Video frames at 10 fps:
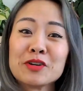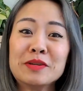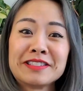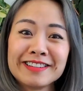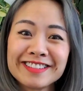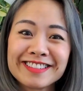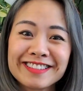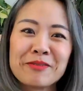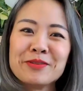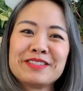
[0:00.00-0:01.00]
coincidence.
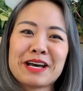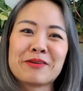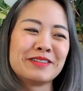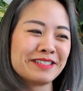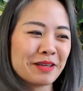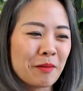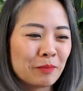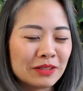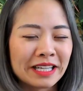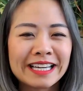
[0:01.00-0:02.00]
That was
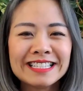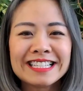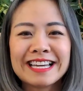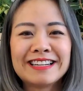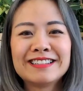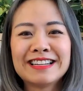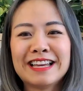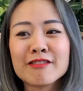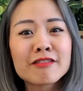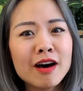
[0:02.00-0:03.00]
planned
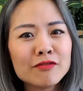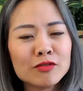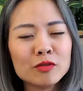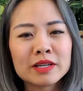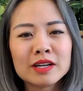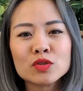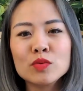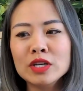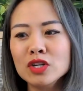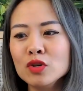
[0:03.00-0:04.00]
and thoughtful, because
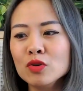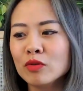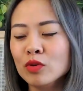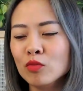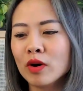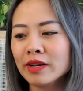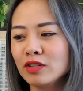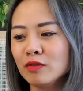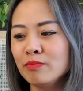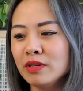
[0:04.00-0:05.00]
we knew that we wanted
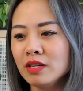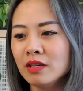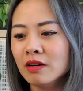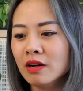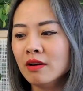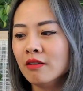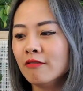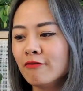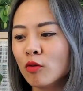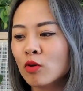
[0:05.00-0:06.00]
to be
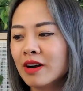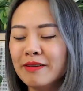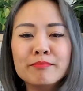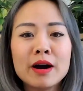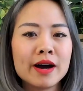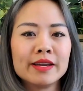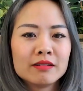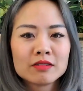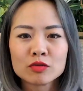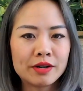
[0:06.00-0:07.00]
for and by
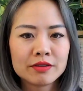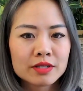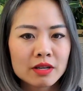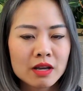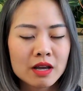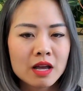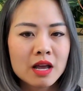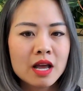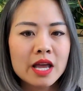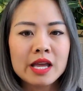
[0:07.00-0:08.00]
creators,
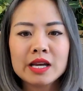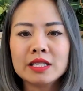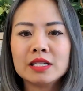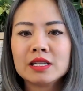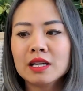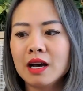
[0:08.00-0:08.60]
and